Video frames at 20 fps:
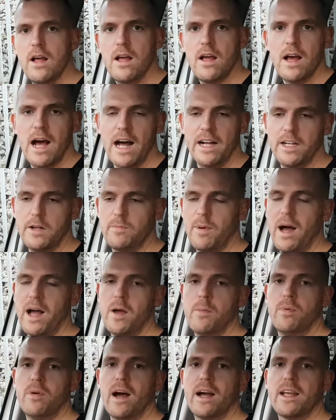I did buy a
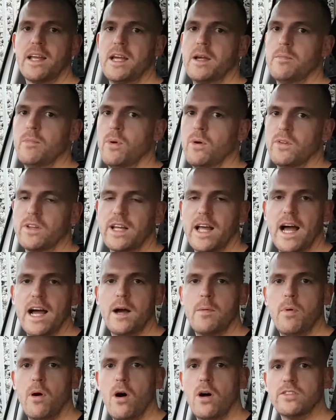bracket, but the guy I
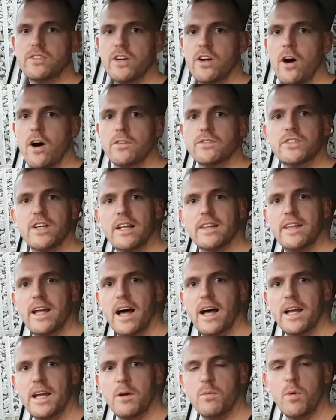bought it off said
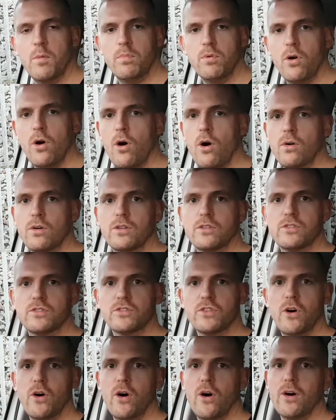that it were broke,
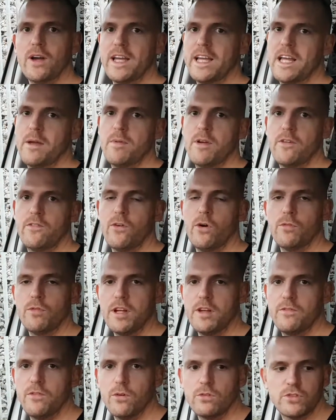so he gave me a full
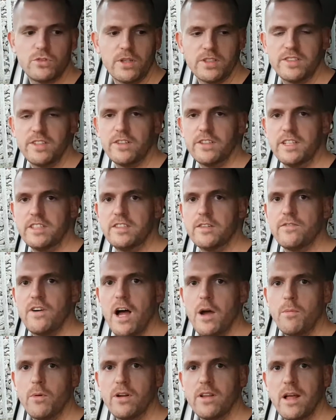refund, so I still need to
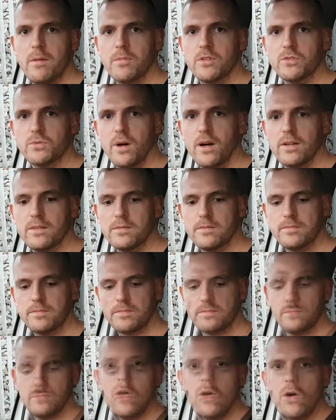find one of them as well.
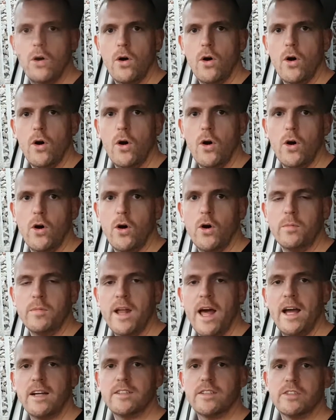Up
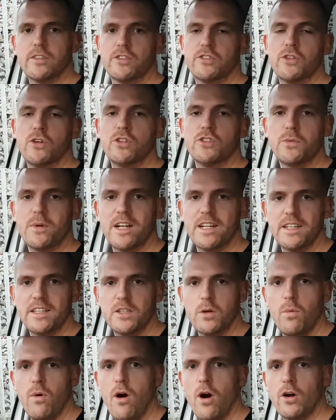next, as I showed you when I did the
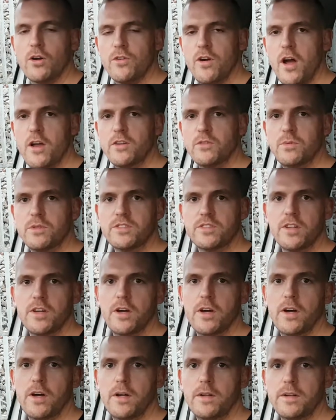walk around, was
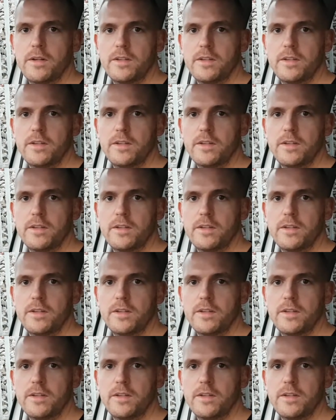the